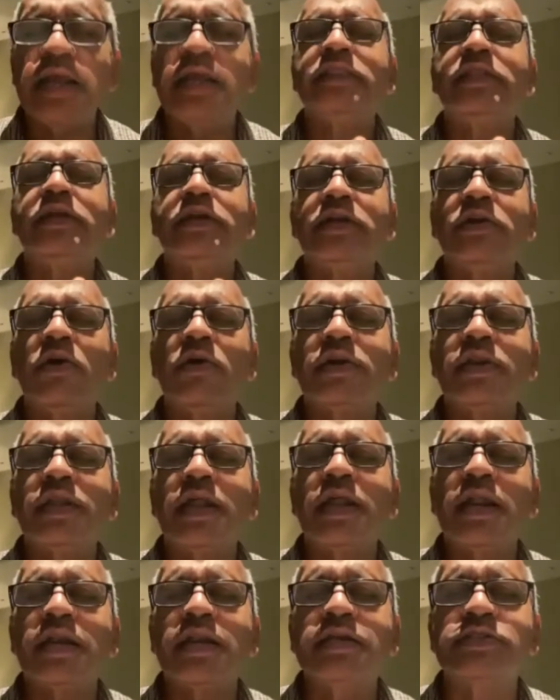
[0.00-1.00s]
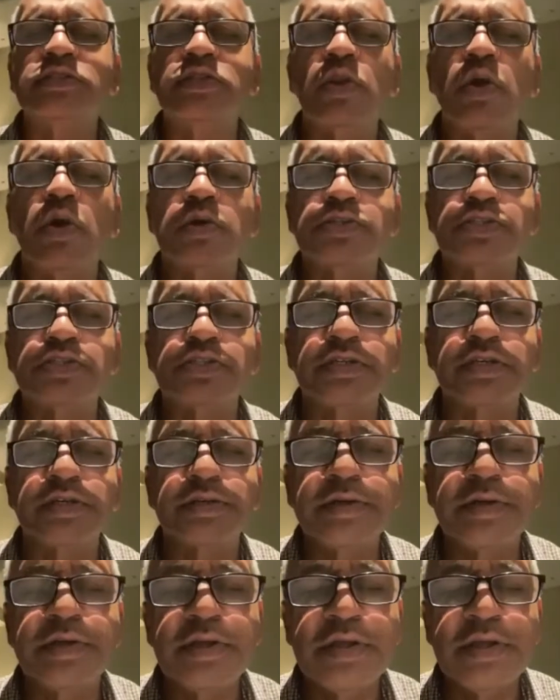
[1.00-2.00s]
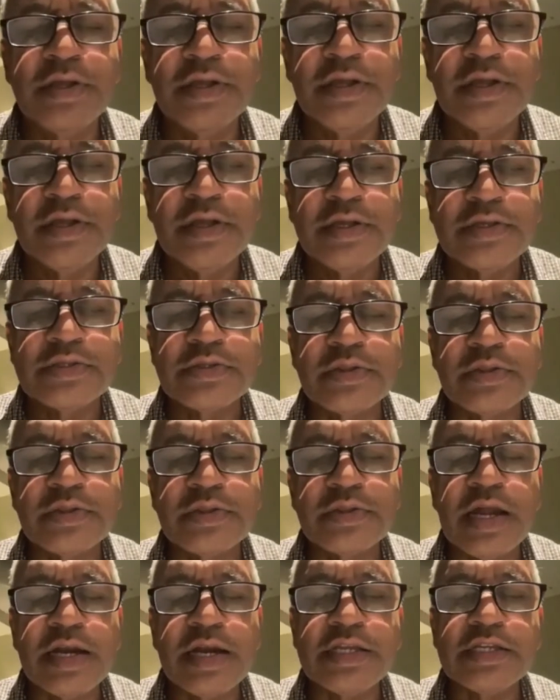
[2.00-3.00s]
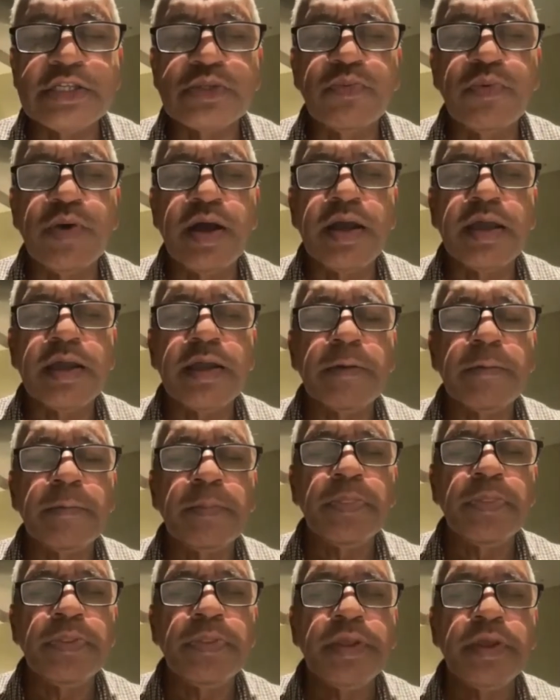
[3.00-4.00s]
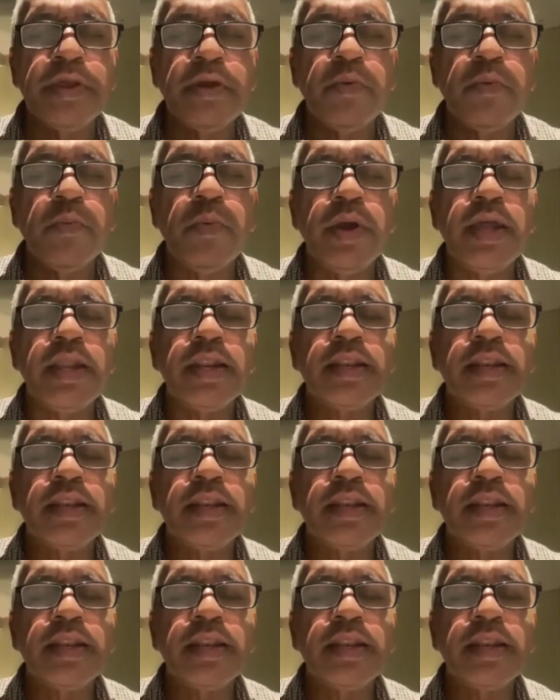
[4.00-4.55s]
that contact is lost so that is why when